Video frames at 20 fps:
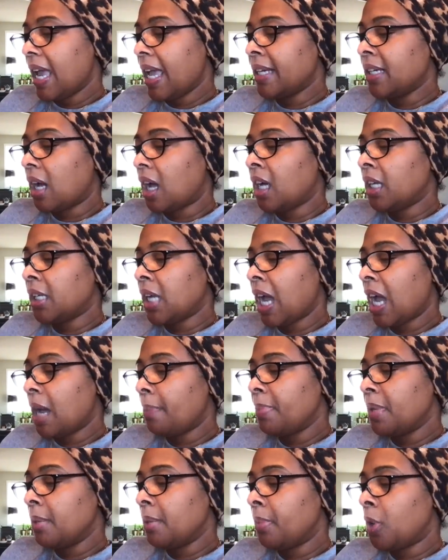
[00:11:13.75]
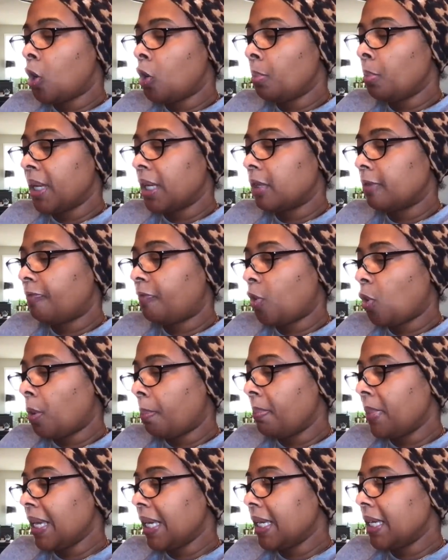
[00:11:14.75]
An unhappy moment
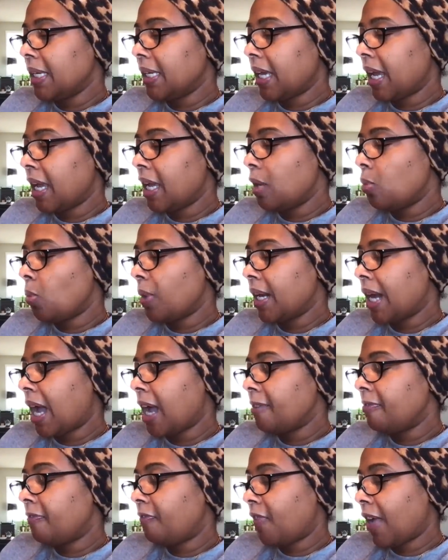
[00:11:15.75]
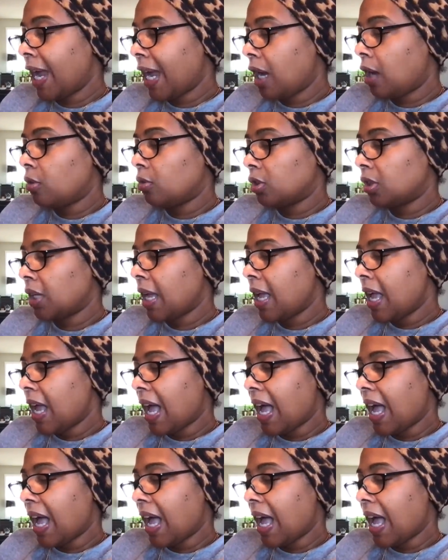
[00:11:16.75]
for me came when I found